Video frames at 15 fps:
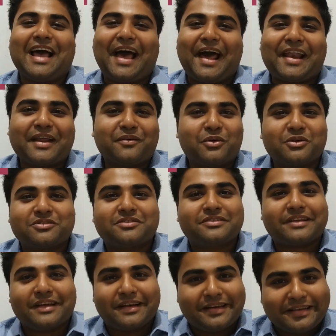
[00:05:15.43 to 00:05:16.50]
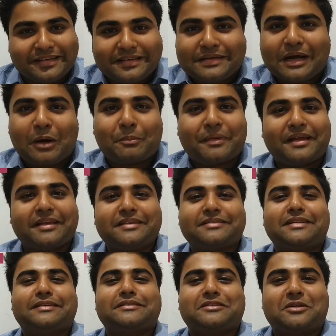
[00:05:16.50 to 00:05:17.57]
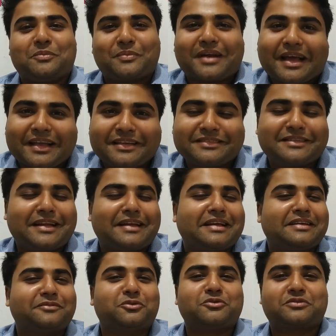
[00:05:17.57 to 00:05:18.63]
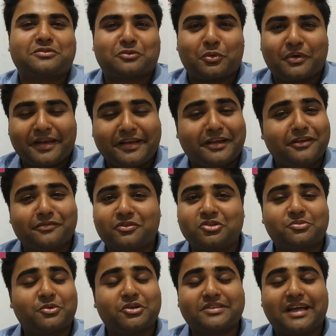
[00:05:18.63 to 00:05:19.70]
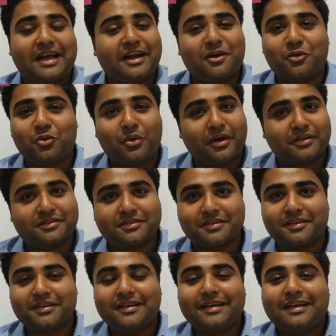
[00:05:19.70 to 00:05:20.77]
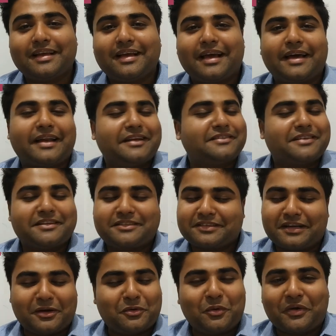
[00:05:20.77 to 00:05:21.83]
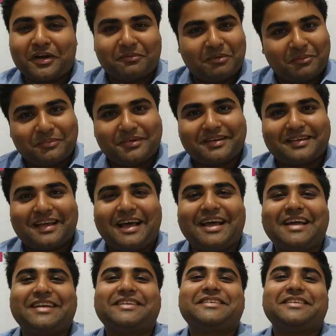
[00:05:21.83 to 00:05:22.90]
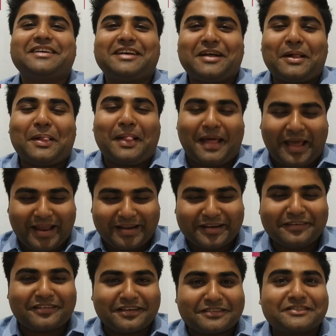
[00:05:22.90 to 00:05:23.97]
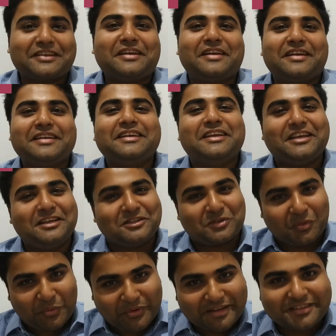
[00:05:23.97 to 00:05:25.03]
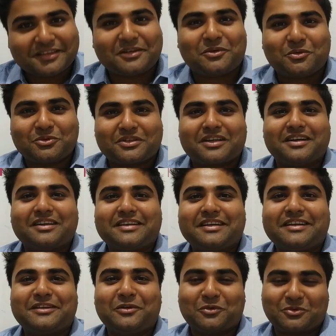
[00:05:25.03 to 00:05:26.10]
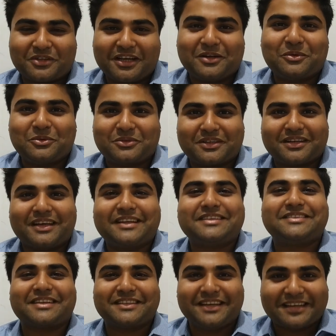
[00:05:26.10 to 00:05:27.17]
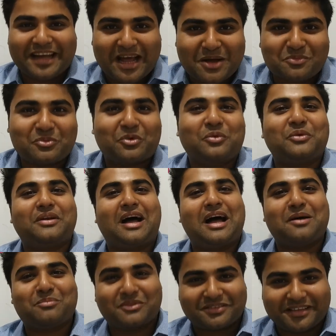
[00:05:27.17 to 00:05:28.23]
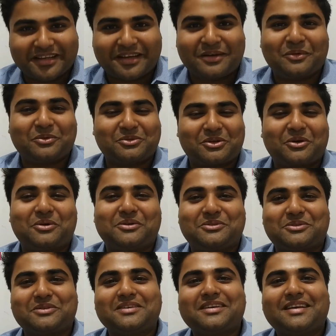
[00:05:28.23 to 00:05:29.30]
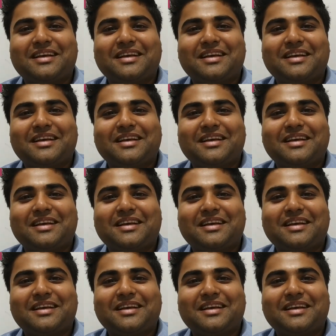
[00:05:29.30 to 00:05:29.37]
And I was really amazed and surprised, and I was totally confused because I had no answer. And I said, "Sir, I don't remember." And interestingly, he is only the Luthra in Luthra and Luthra, and he said that I am the second Luthra also.